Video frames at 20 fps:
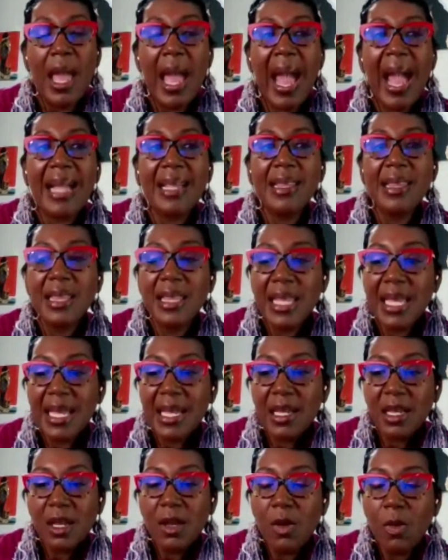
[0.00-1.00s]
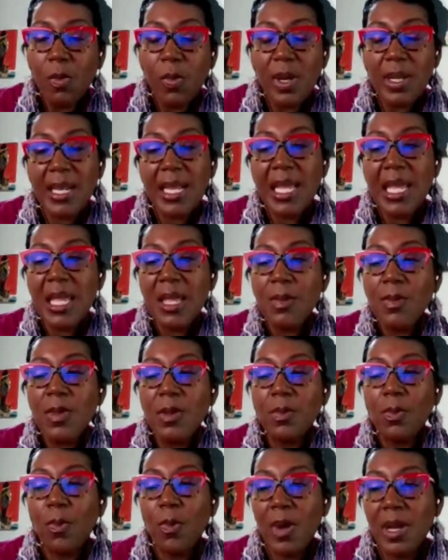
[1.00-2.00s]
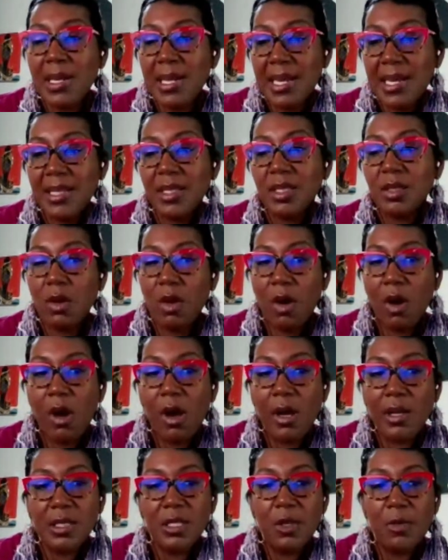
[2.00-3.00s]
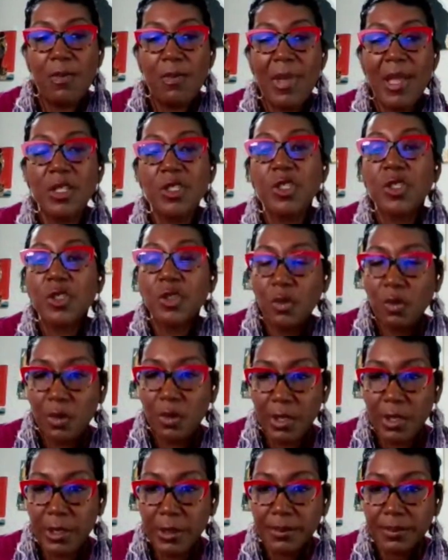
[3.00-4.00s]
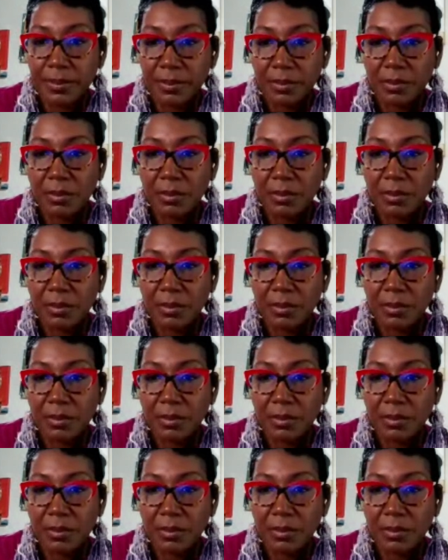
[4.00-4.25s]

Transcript: I think what he would want us all to make sure